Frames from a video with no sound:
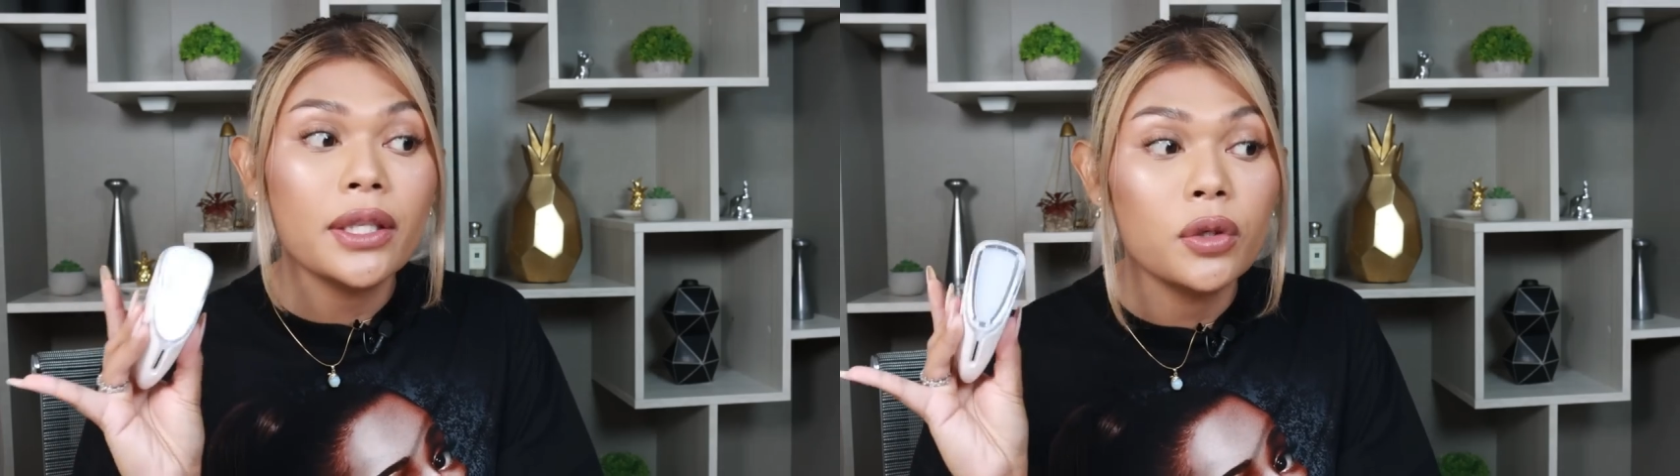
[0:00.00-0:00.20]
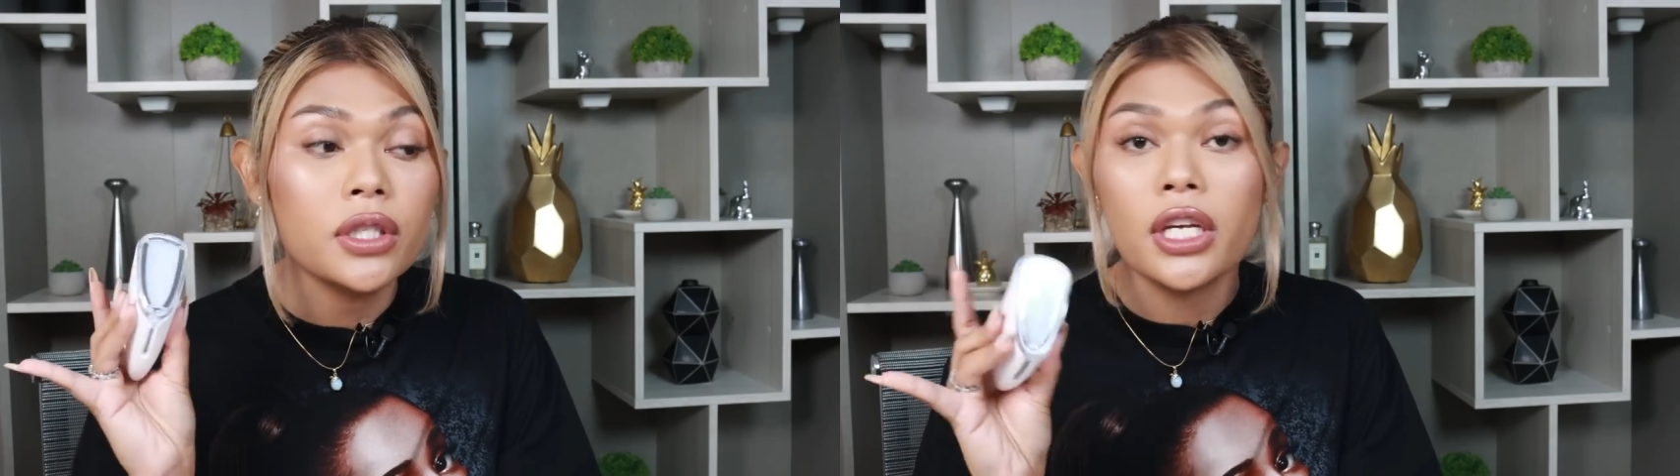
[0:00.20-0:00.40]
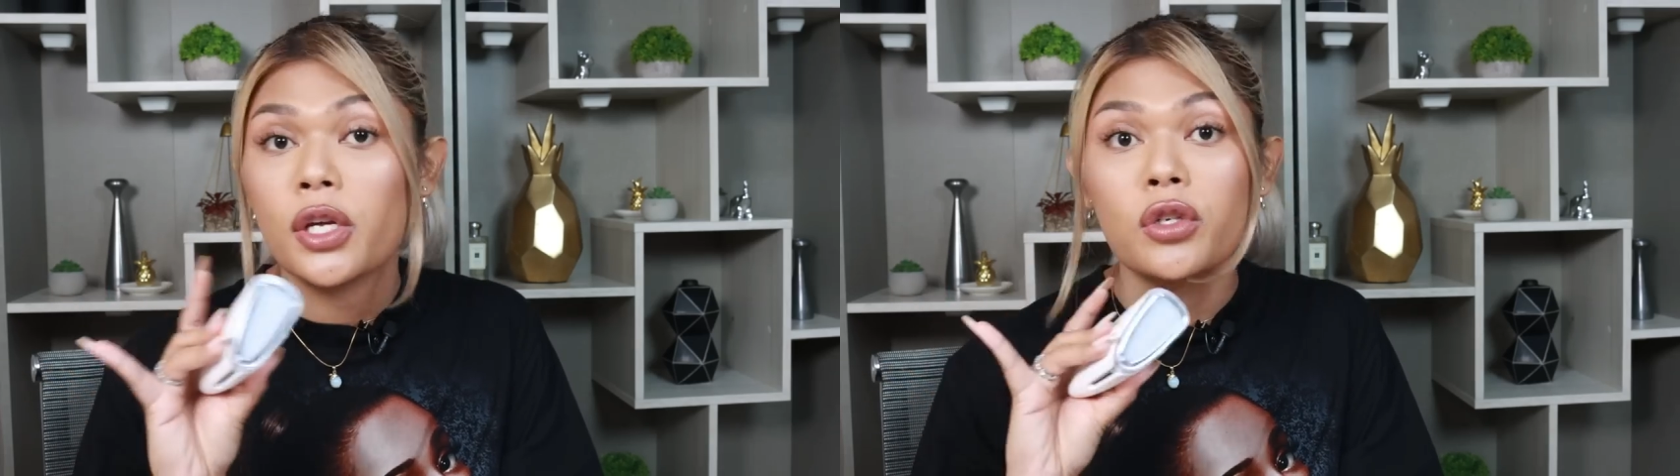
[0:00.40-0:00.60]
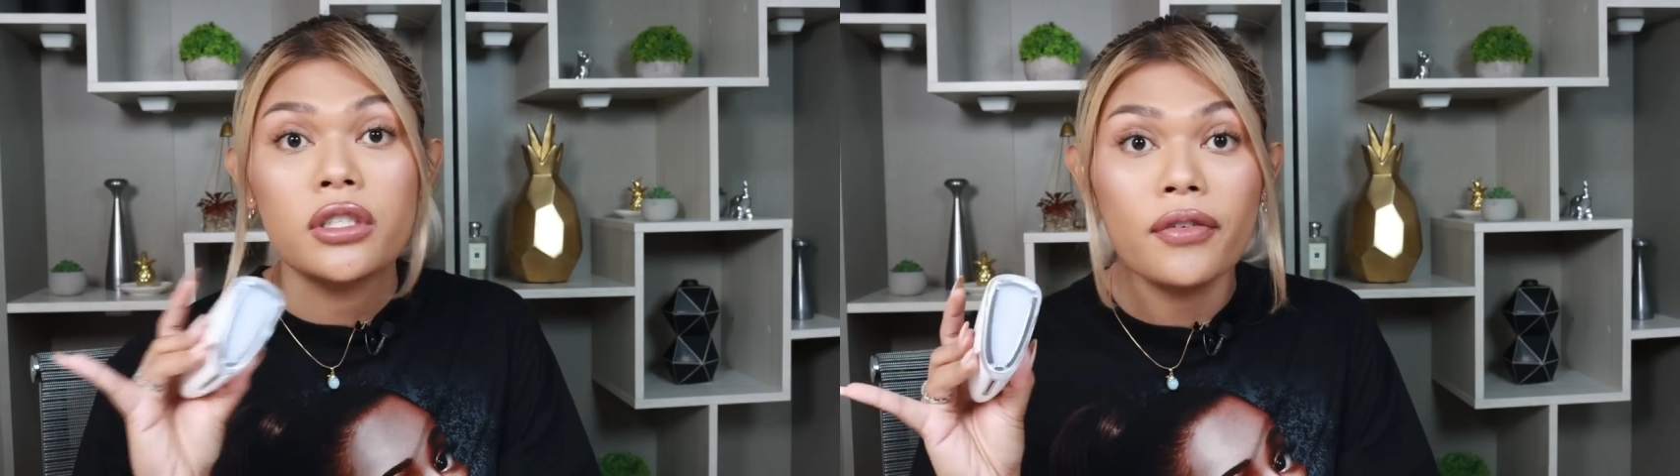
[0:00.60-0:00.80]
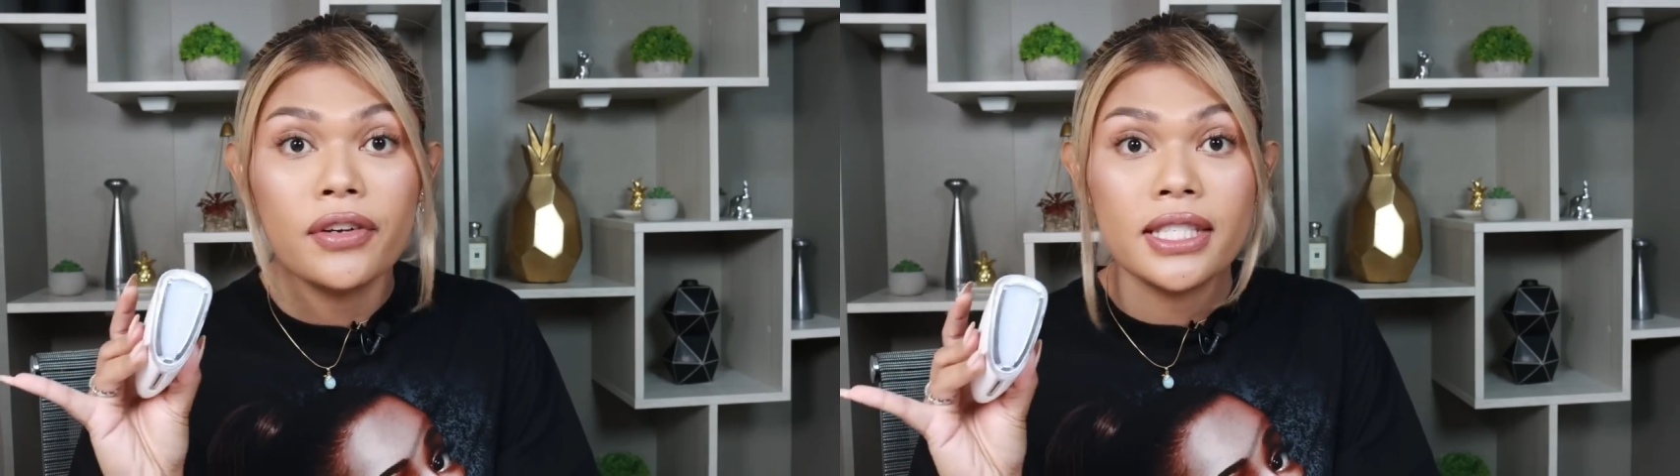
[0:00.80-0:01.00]
I noticed a
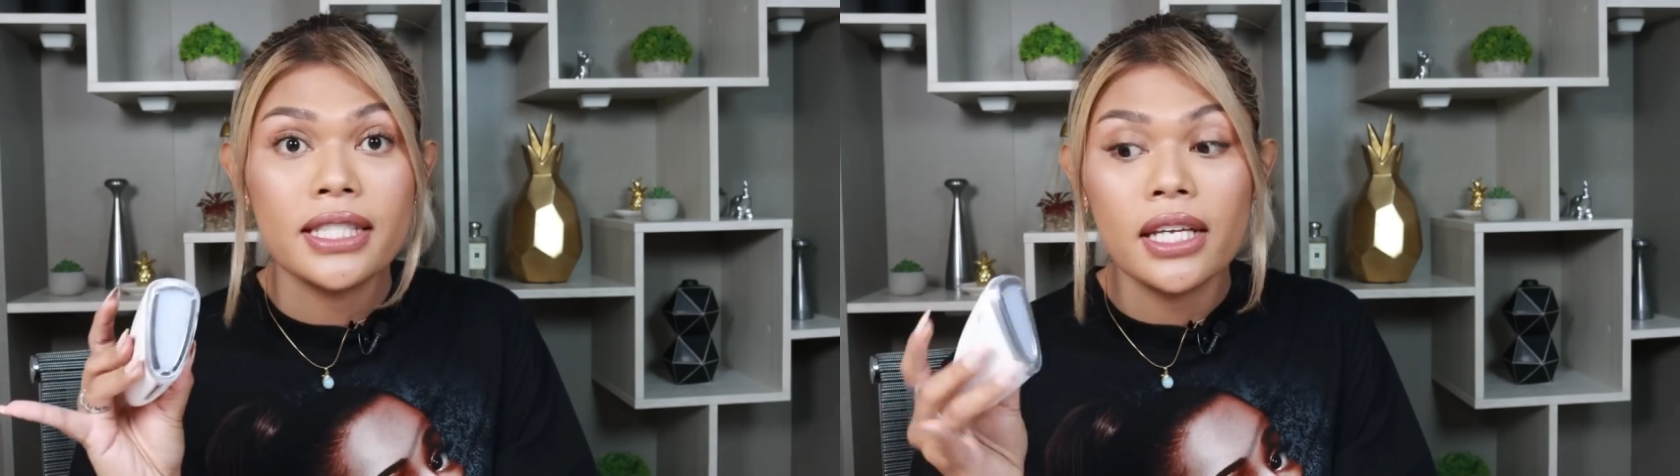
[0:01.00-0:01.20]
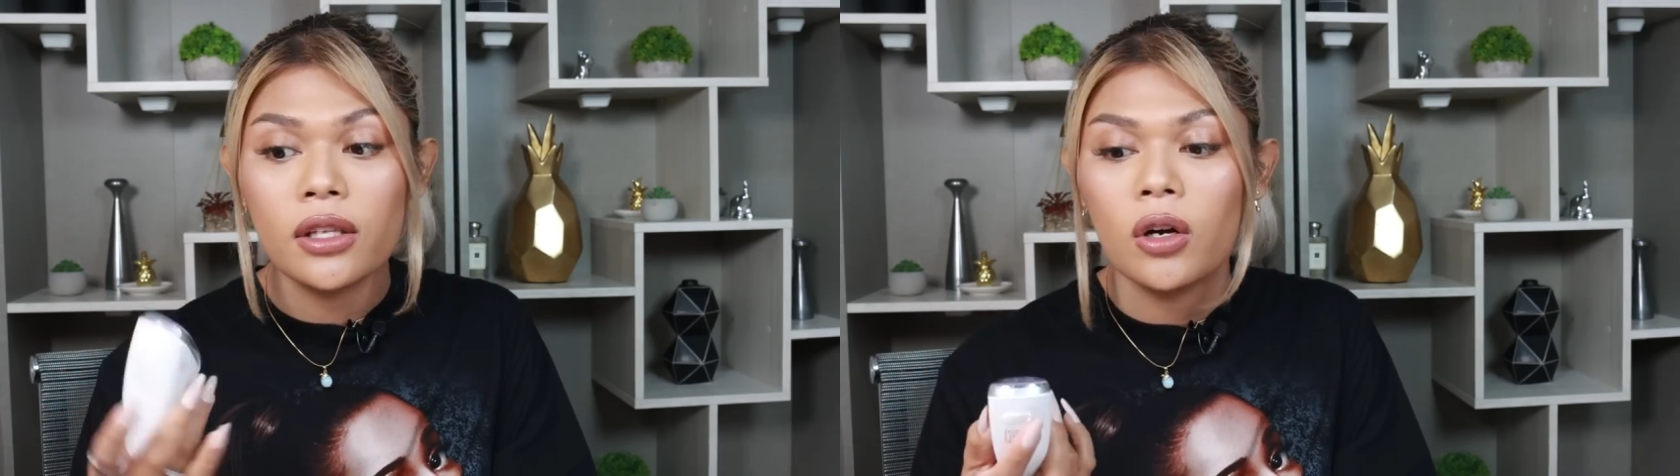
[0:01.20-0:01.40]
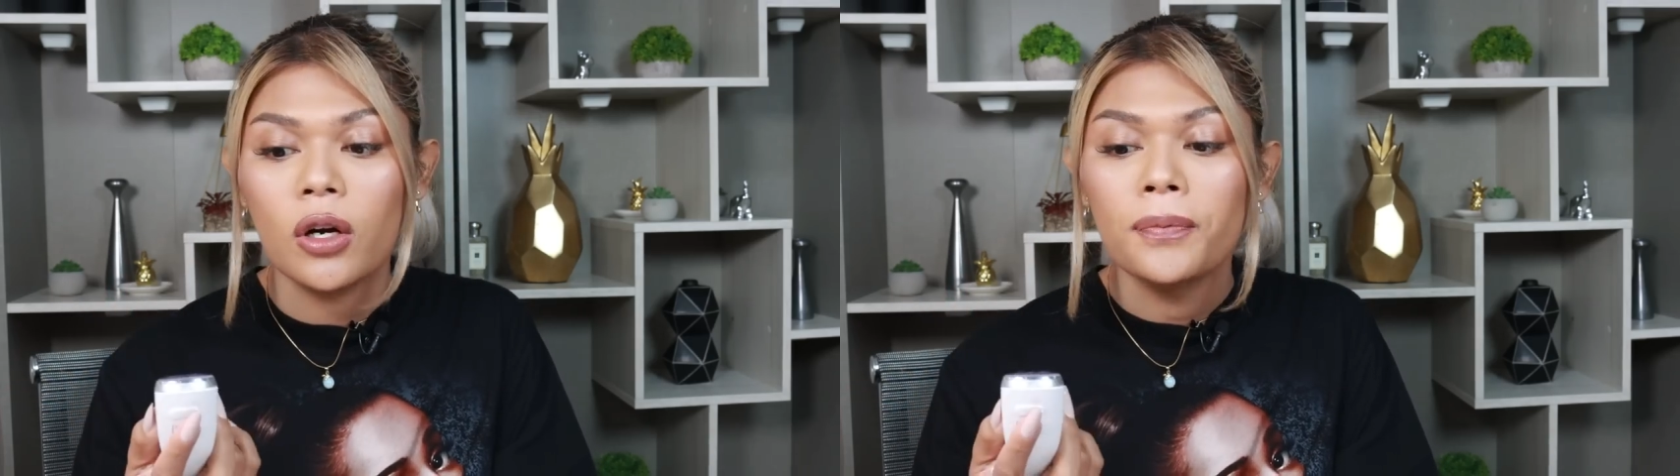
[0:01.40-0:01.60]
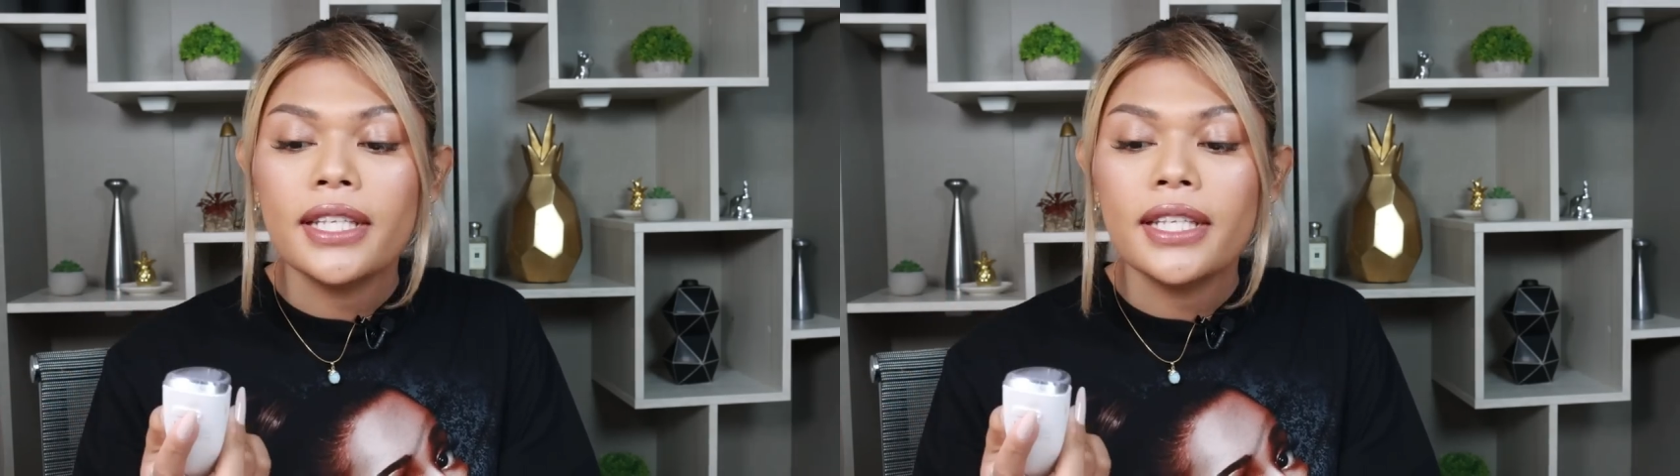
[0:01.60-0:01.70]
huge difference sa skin ko.